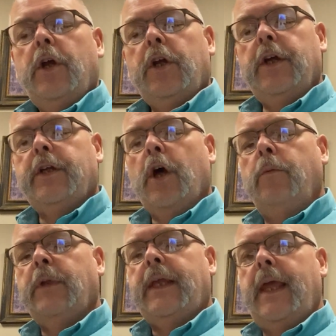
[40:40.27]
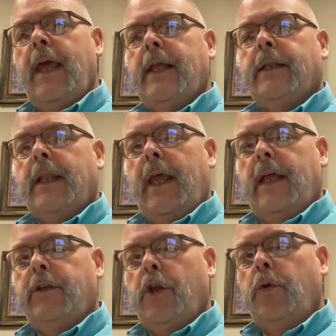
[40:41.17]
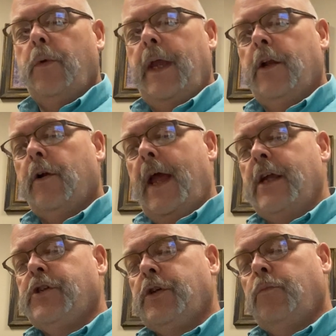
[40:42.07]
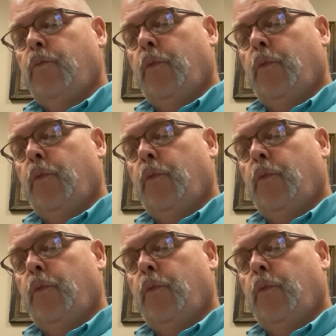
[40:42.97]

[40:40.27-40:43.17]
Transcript: could come to Canton and do interaction